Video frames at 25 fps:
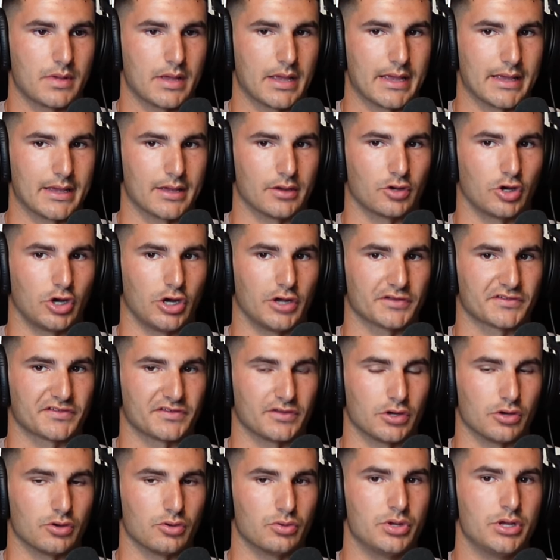and
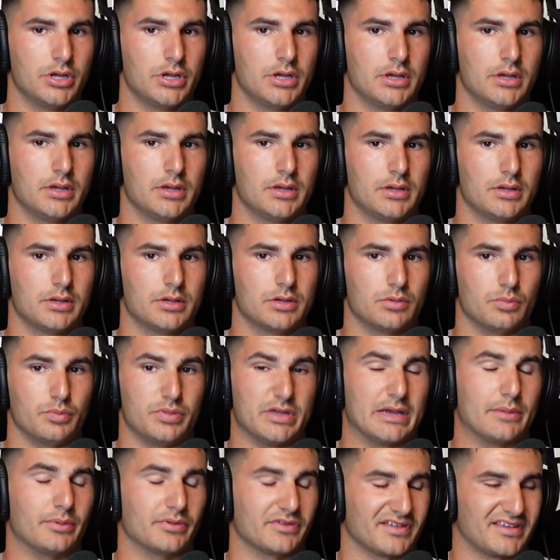also
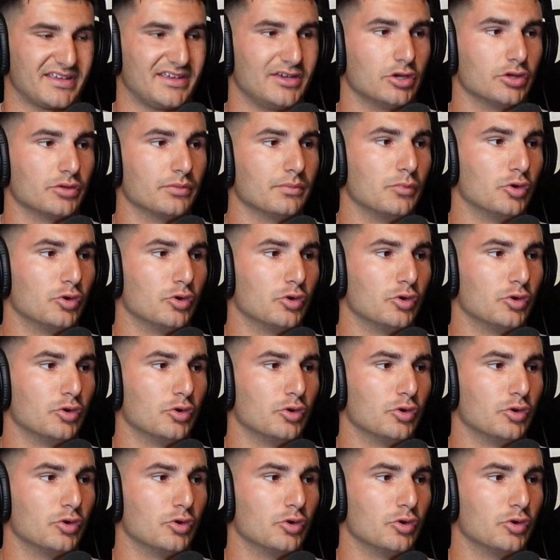be able to kill